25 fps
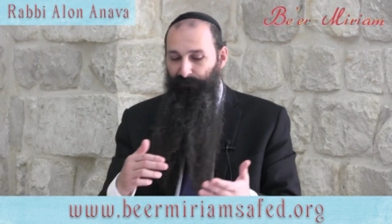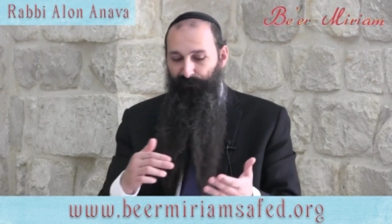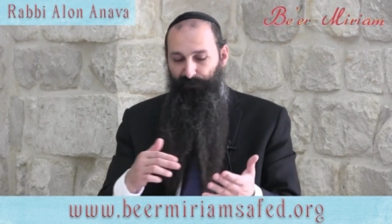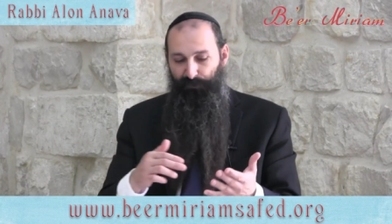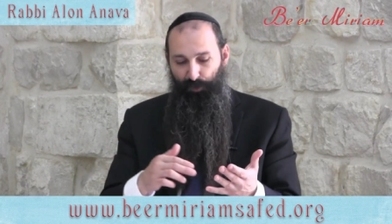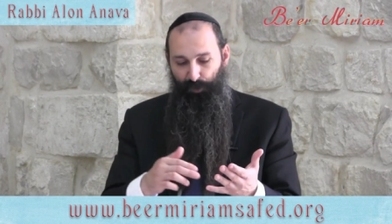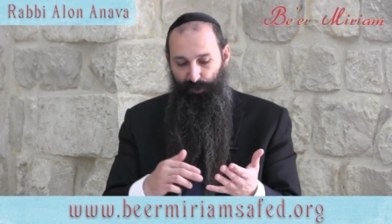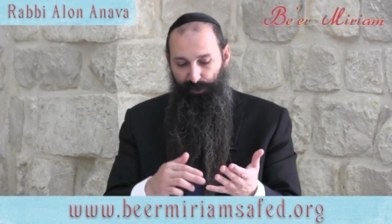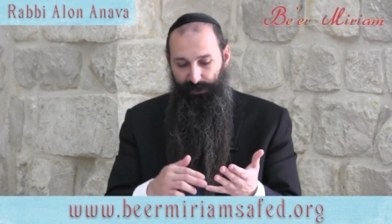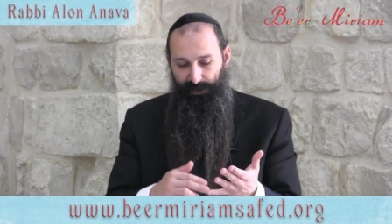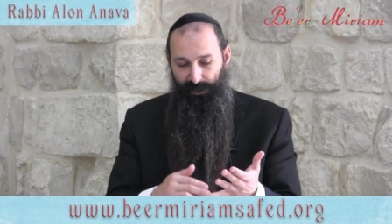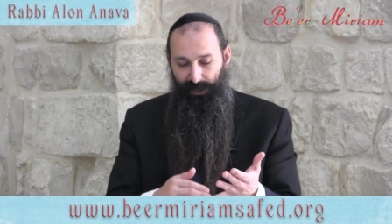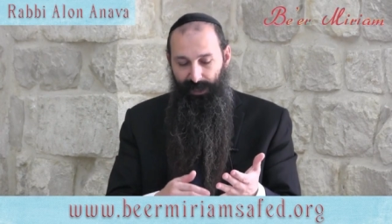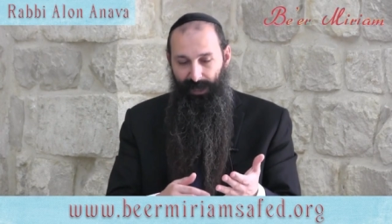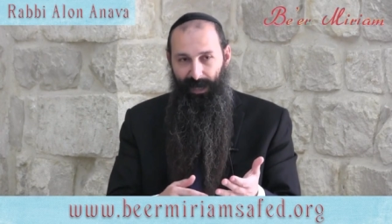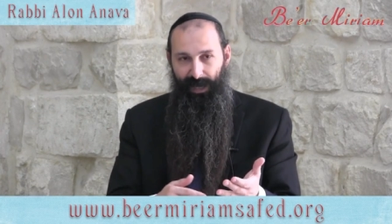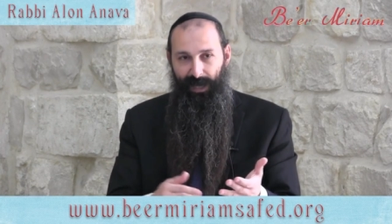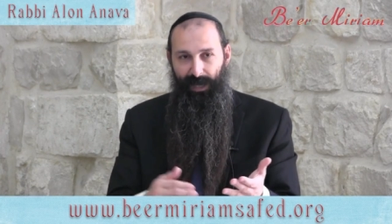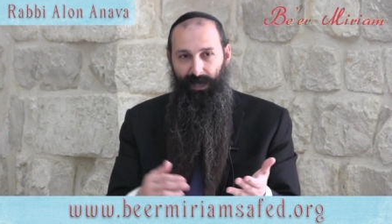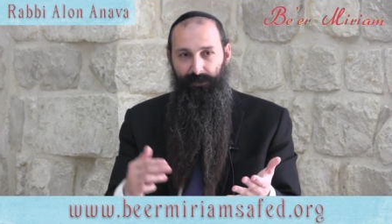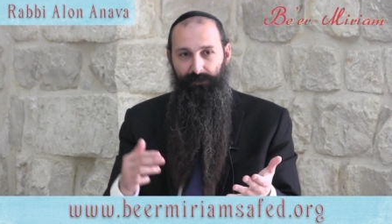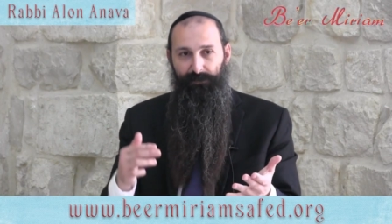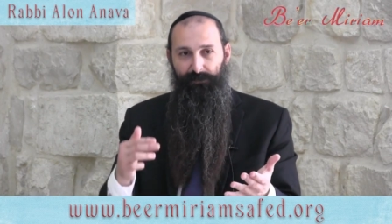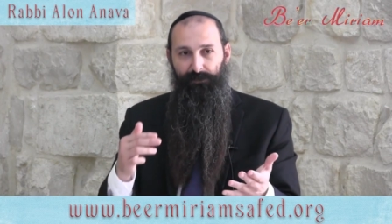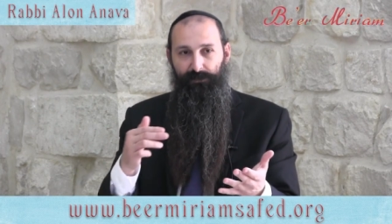First
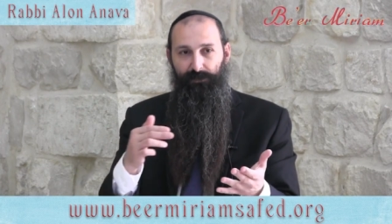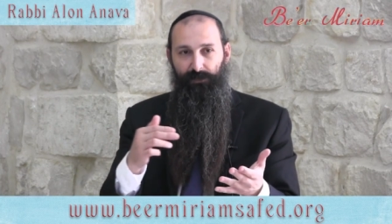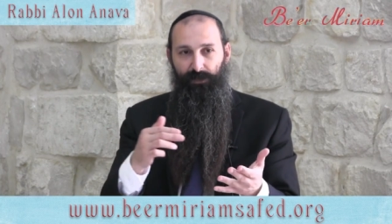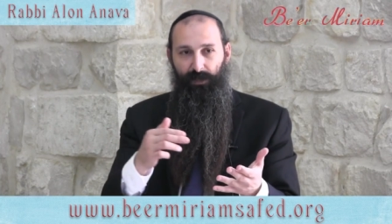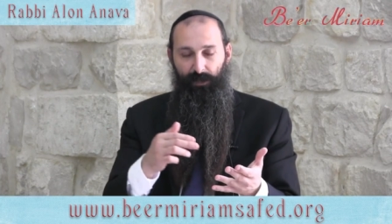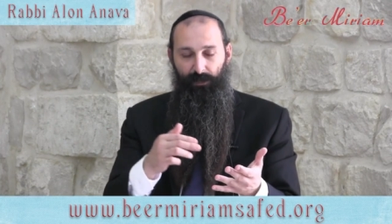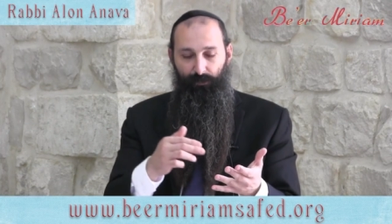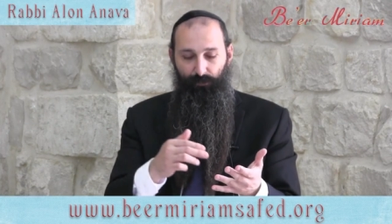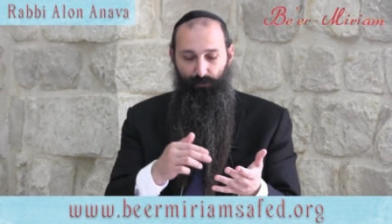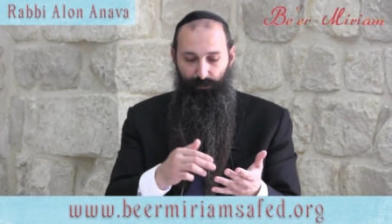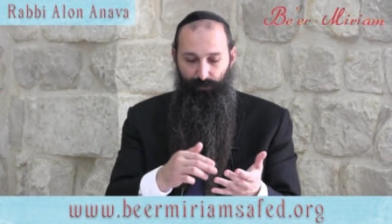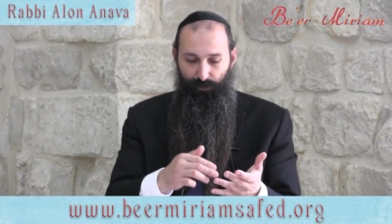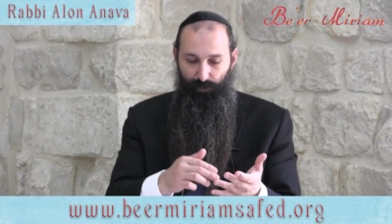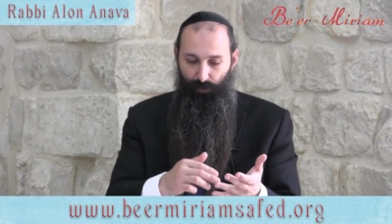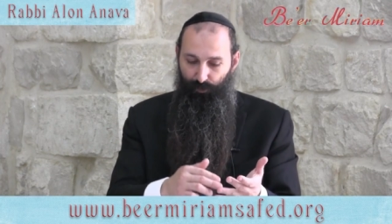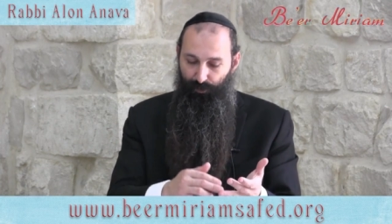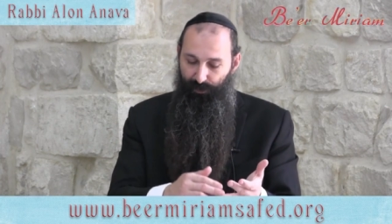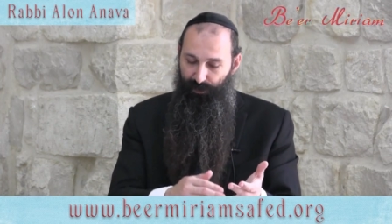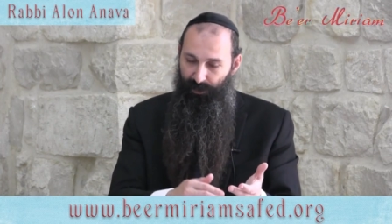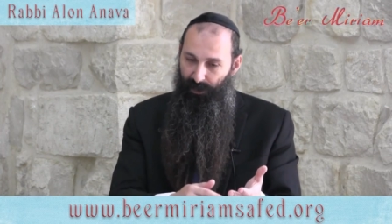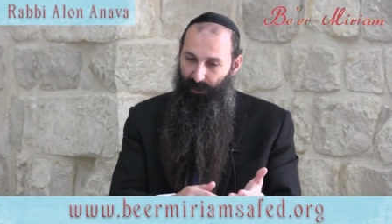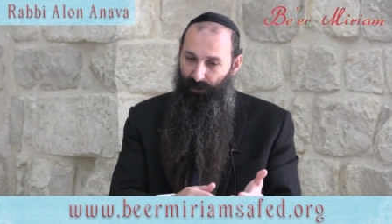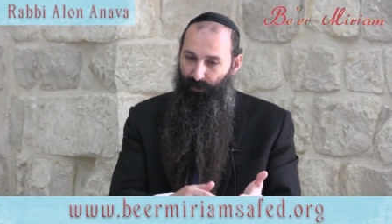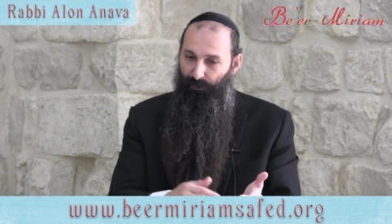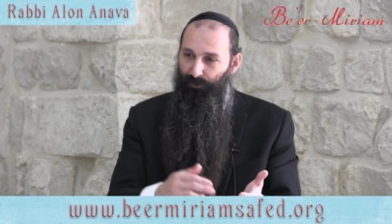class, our
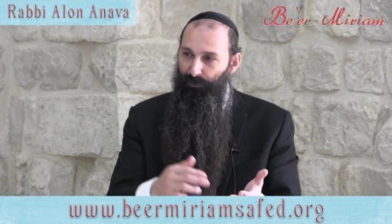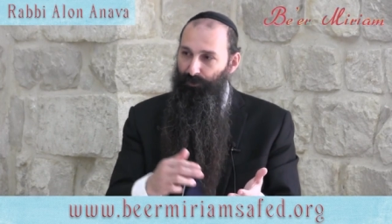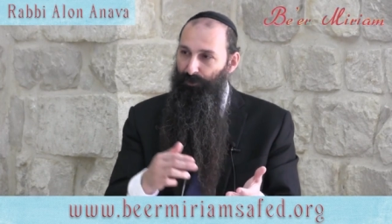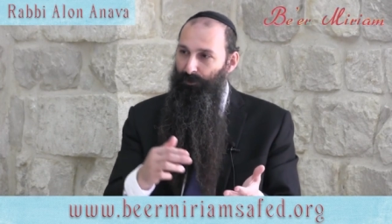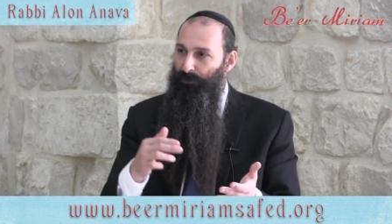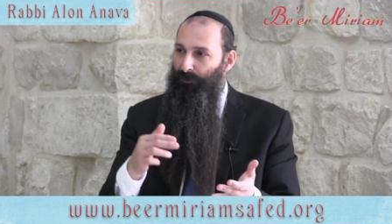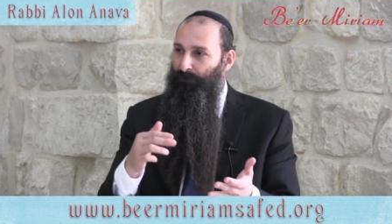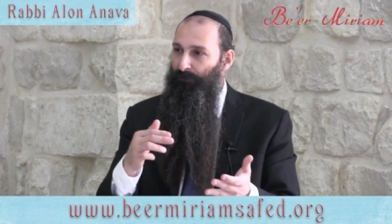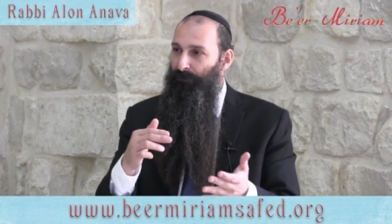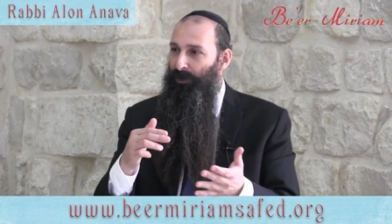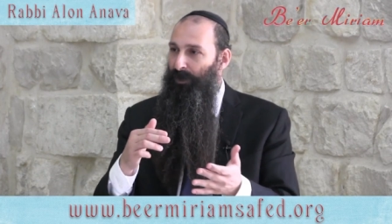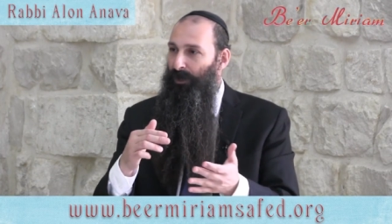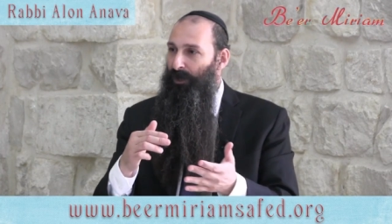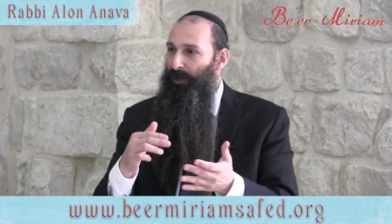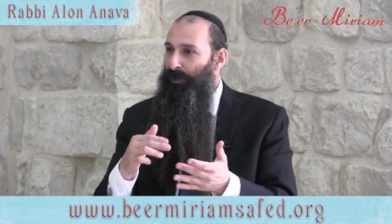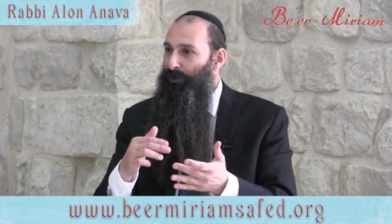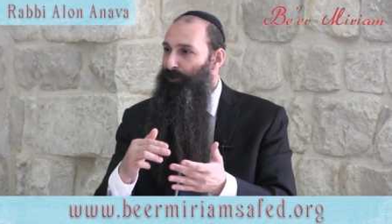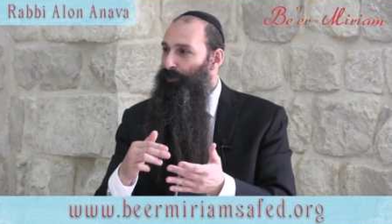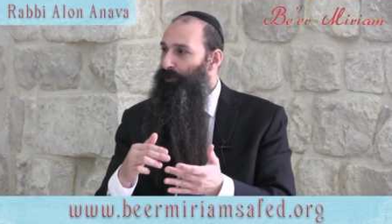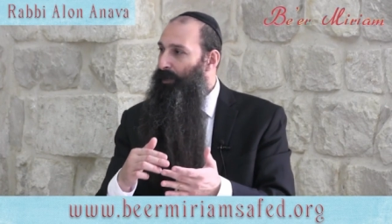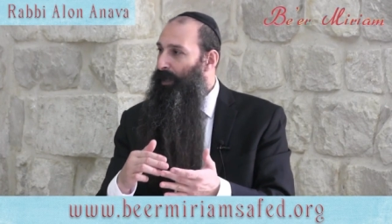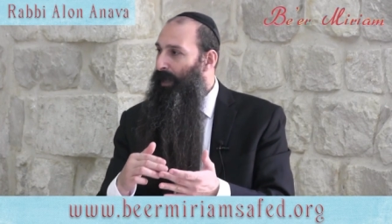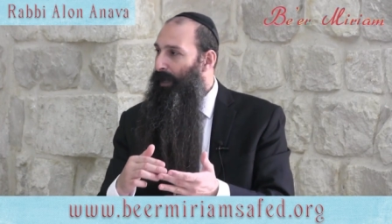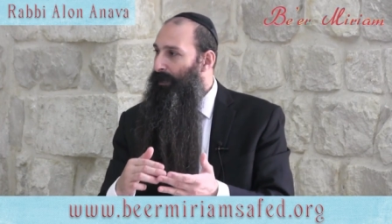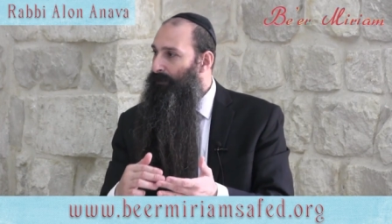hotel room,
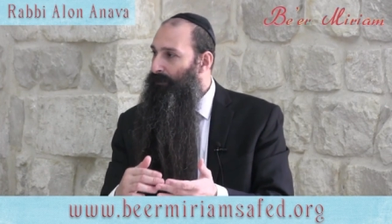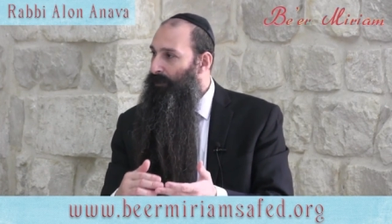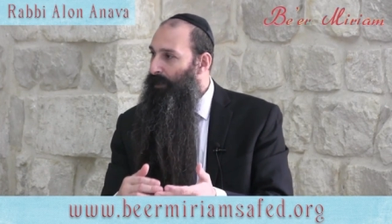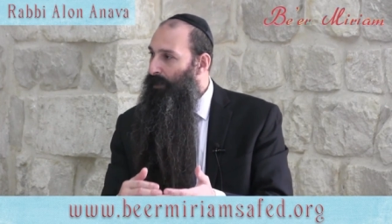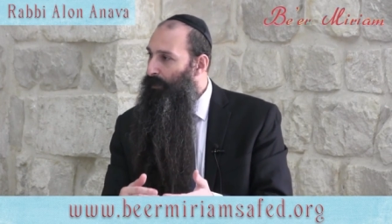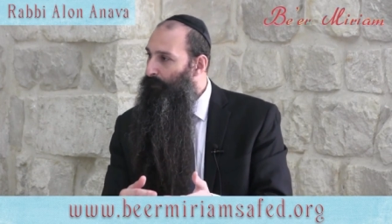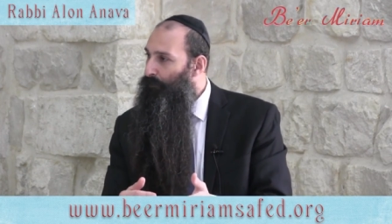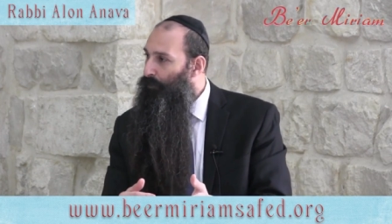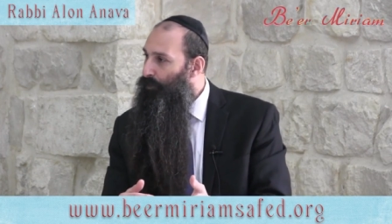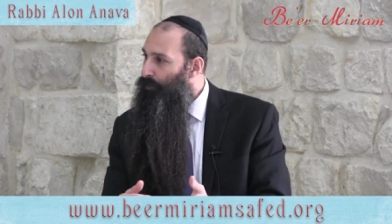you can't take